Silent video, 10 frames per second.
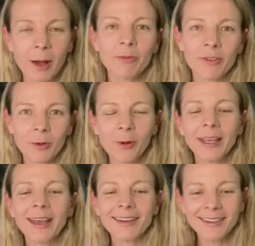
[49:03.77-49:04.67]
up for the
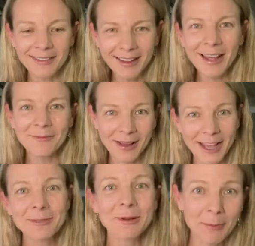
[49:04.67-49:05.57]
weekend and my
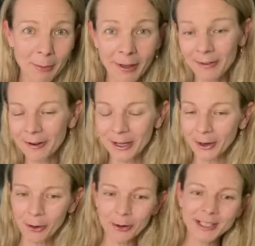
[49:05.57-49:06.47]
husband and my brother are going to
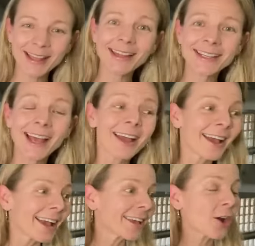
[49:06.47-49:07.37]
go watch that.
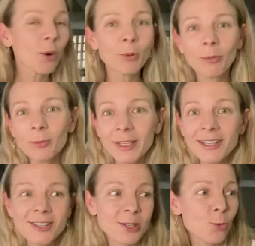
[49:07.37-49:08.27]
And I'll probably
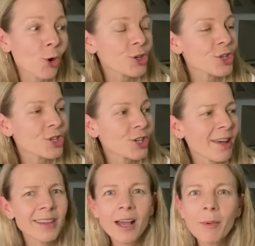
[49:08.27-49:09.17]
just watch, I
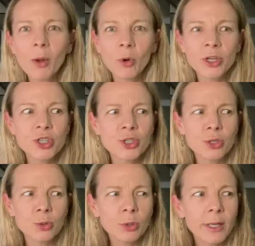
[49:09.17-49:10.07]
think I might watch
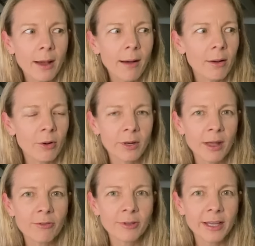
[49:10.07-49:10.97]
Julia on
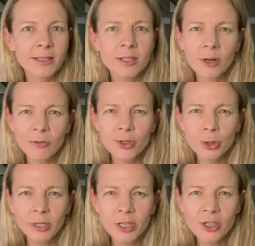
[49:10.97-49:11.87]
Netflix, you know,
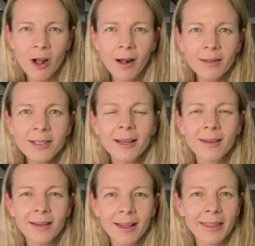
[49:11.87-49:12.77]
Julia Child.
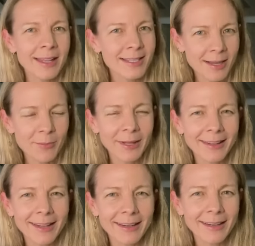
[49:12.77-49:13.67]
That's something
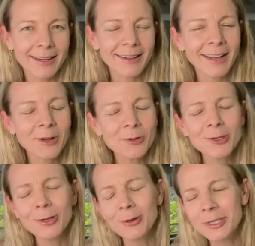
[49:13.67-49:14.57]
that he was
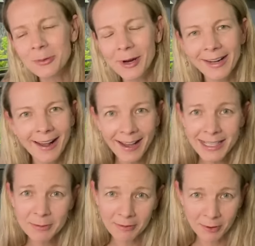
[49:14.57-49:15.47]
so sweet. I
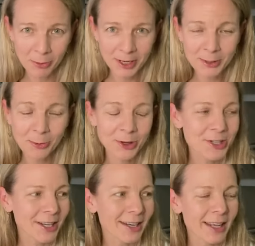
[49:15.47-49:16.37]
asked him if he wanted to watch
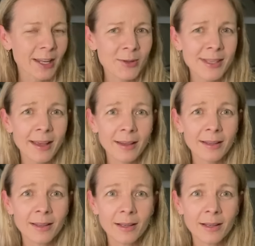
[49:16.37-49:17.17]
it and he was like,